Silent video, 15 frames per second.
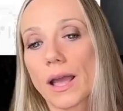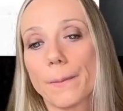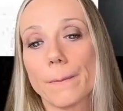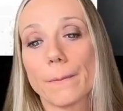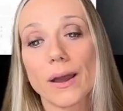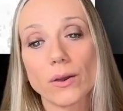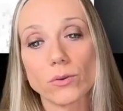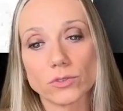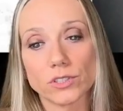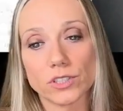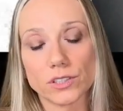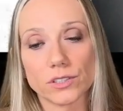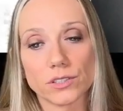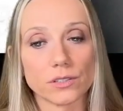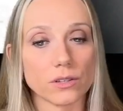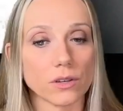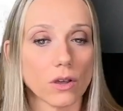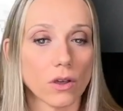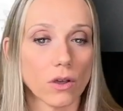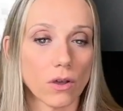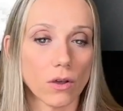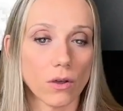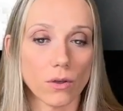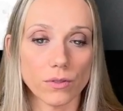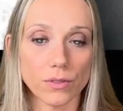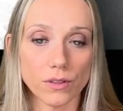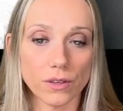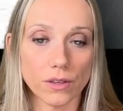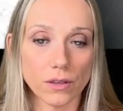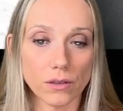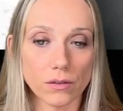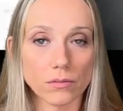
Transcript: mount it on the